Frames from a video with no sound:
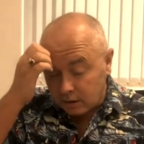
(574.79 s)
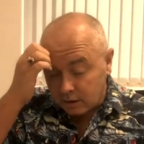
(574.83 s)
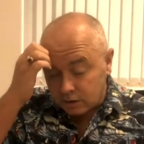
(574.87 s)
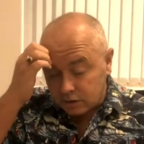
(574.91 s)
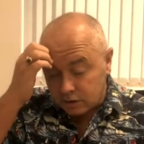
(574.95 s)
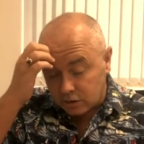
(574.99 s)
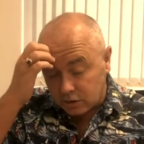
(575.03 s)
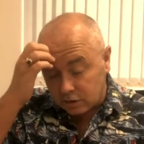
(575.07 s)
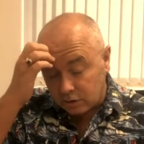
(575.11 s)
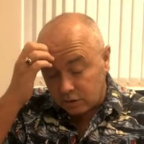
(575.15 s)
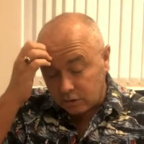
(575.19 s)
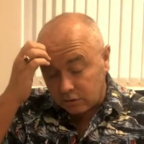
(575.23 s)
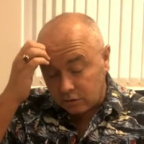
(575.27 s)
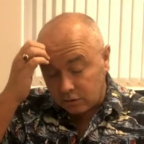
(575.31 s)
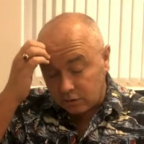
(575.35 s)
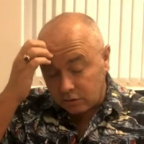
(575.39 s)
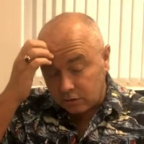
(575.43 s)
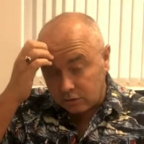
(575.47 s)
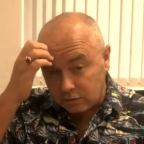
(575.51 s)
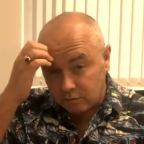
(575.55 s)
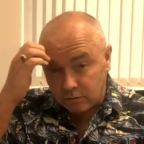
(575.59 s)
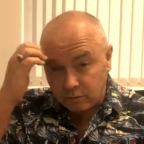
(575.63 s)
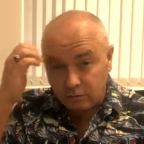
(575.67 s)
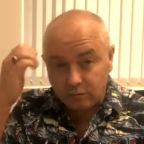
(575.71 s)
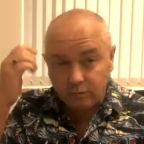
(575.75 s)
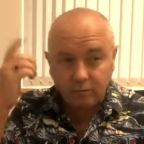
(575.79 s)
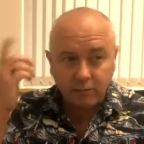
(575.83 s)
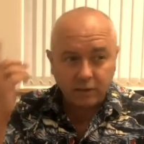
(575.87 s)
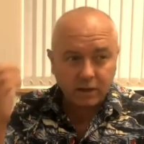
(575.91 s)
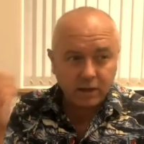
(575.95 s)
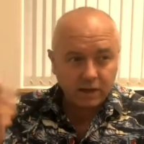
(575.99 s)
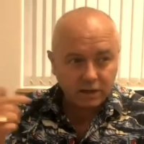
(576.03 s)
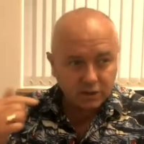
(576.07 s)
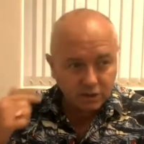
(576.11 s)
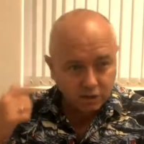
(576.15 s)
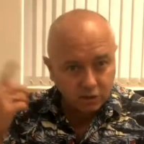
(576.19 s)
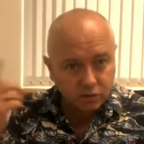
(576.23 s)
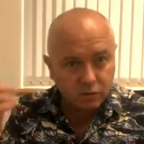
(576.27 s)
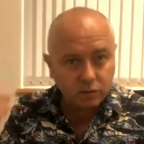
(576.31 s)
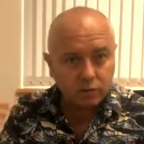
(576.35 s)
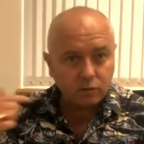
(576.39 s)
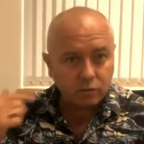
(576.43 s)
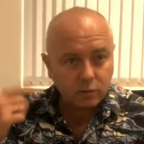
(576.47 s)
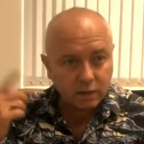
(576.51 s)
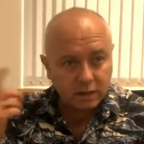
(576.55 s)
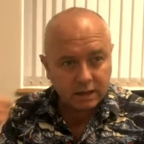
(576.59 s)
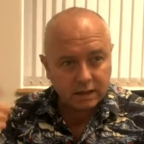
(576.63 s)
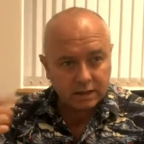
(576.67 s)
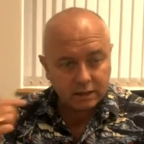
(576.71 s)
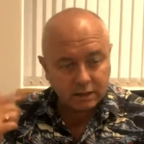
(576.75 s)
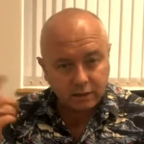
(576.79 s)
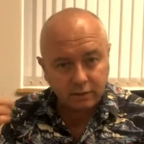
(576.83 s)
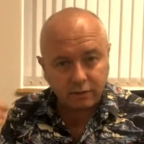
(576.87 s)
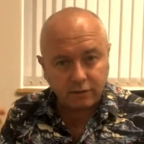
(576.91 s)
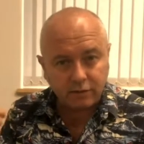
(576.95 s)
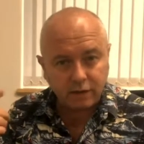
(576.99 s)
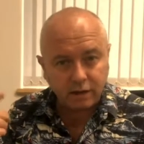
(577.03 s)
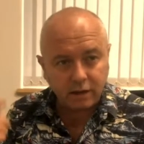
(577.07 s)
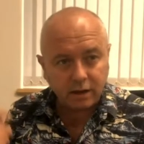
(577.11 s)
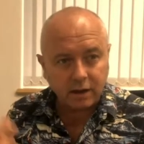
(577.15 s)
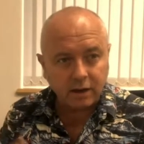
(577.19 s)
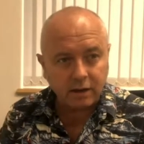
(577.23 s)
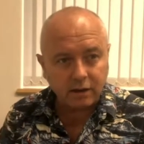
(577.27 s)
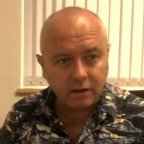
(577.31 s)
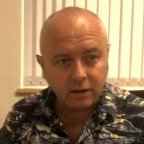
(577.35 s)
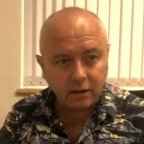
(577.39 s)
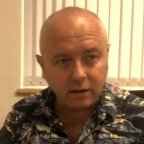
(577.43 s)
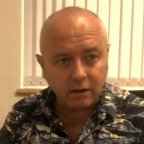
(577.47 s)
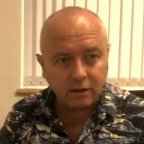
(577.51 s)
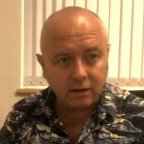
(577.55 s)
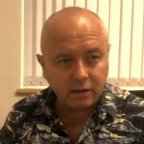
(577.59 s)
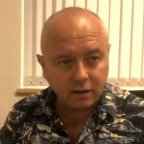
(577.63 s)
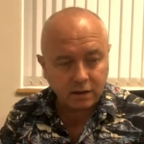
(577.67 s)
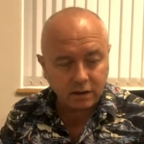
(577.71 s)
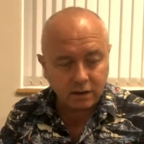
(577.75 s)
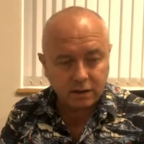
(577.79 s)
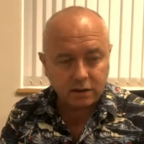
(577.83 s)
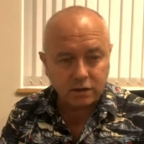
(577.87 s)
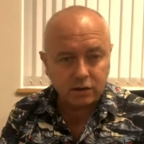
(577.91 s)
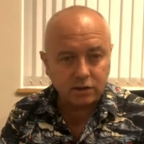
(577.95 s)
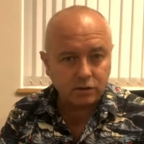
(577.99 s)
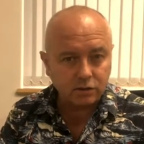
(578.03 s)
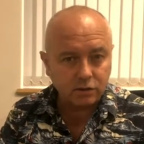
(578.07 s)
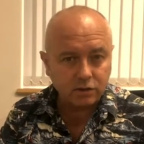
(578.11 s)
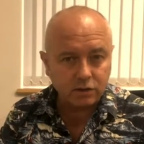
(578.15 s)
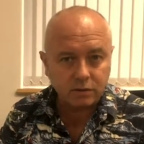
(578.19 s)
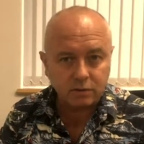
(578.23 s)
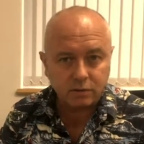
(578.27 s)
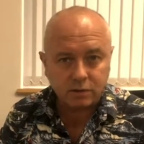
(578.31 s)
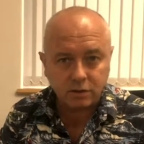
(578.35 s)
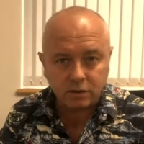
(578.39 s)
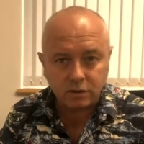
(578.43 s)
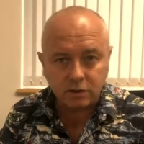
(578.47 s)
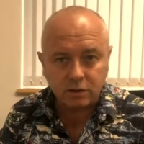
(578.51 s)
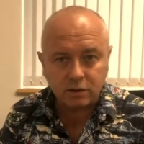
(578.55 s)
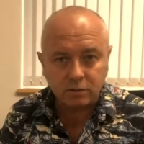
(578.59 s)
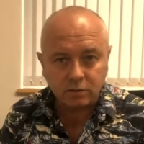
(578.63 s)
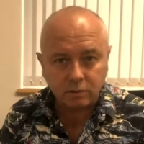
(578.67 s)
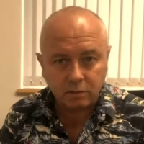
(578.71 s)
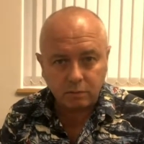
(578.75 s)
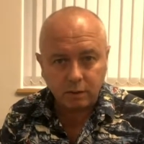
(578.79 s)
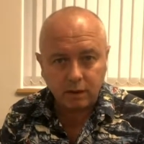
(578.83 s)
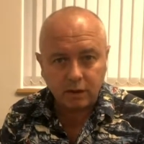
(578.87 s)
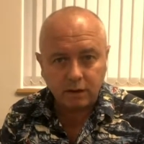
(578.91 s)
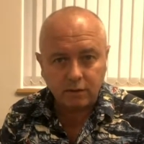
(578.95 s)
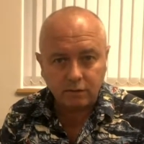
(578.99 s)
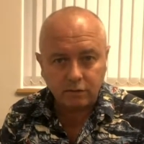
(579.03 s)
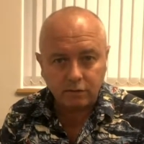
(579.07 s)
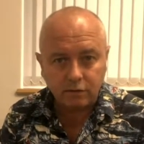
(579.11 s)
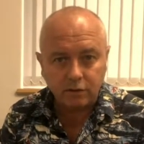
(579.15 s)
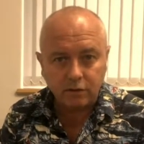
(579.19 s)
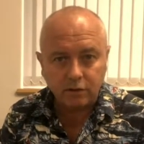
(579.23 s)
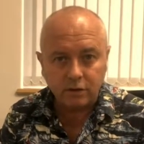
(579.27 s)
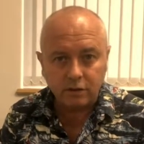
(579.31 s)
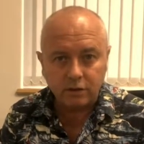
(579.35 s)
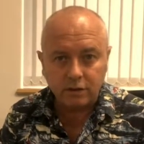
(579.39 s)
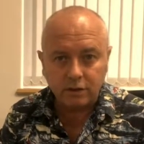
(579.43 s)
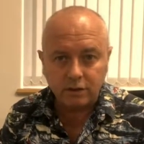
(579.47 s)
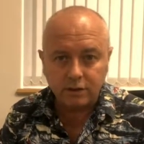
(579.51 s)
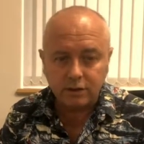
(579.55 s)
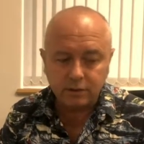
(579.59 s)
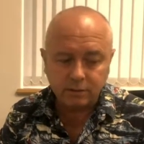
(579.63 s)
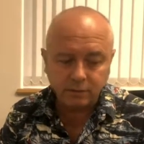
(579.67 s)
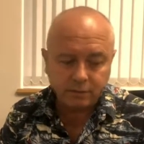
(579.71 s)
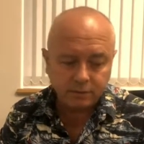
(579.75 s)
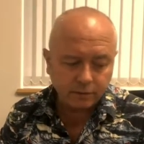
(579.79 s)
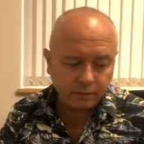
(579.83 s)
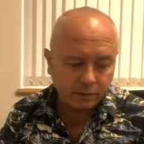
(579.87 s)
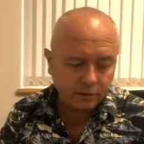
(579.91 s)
So it's a good way of thinking that it's the customer that's going to be paying for all this